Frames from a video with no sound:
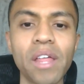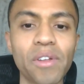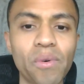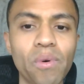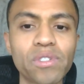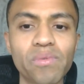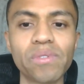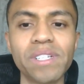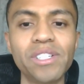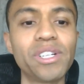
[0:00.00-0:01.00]
The courts
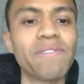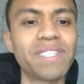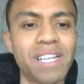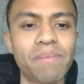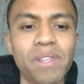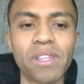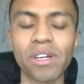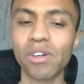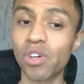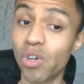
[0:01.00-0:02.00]
ruled each and every time that the
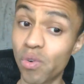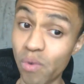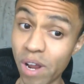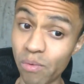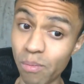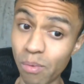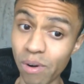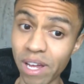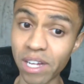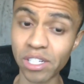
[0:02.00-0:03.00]
credit
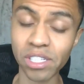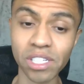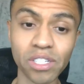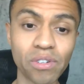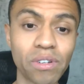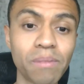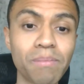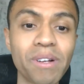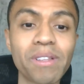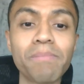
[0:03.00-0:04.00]
reporting agencies couldn't
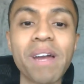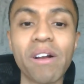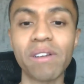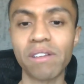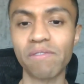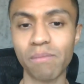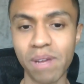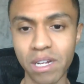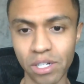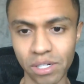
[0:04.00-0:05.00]
merely parrot
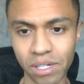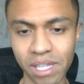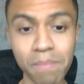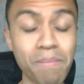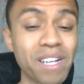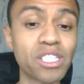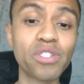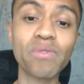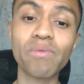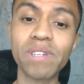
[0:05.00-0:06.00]
information. They must
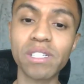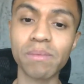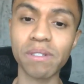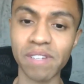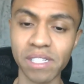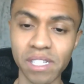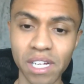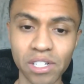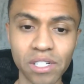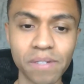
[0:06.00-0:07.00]
do a reasonable
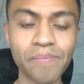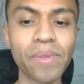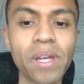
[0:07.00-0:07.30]
investigation.